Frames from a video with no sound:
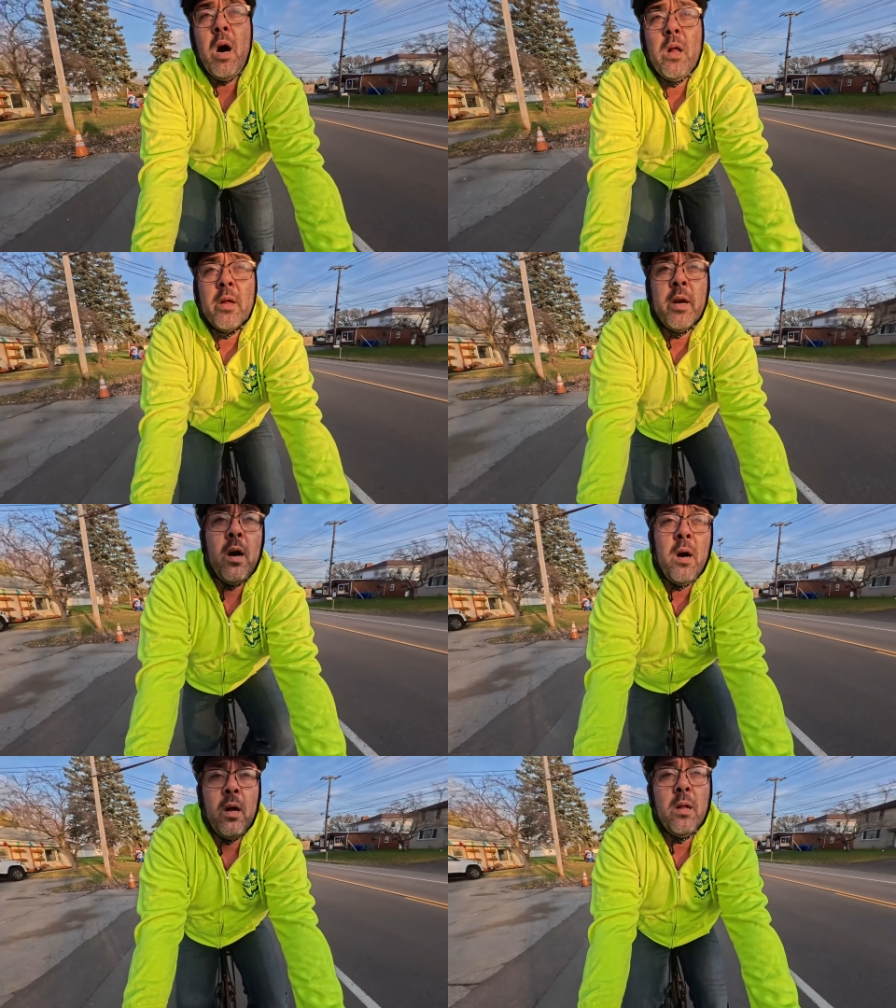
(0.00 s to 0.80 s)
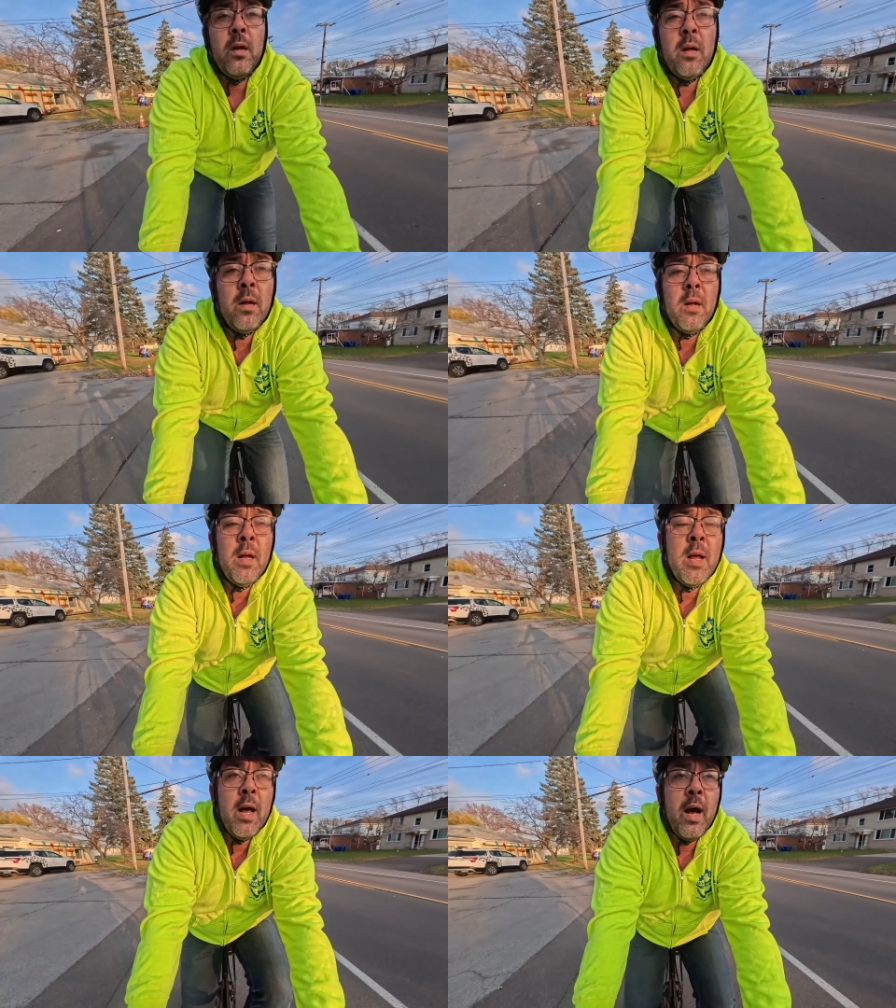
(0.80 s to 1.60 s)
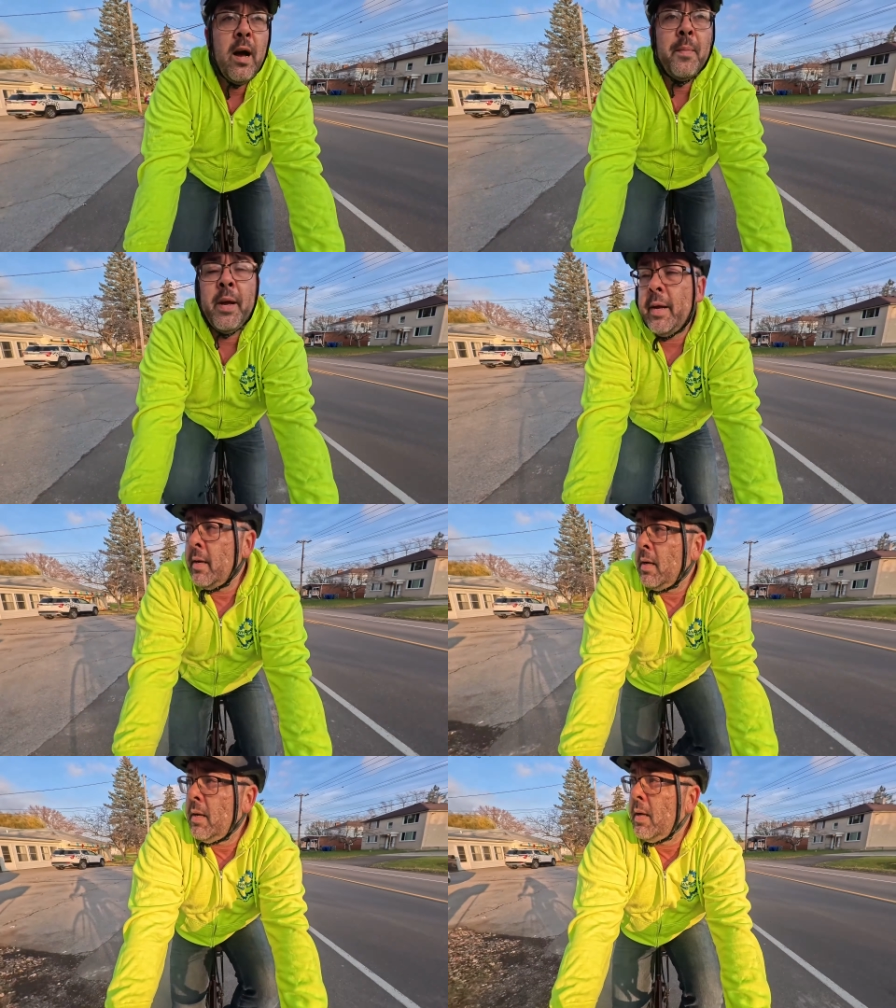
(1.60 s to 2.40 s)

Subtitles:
all in all, I mean,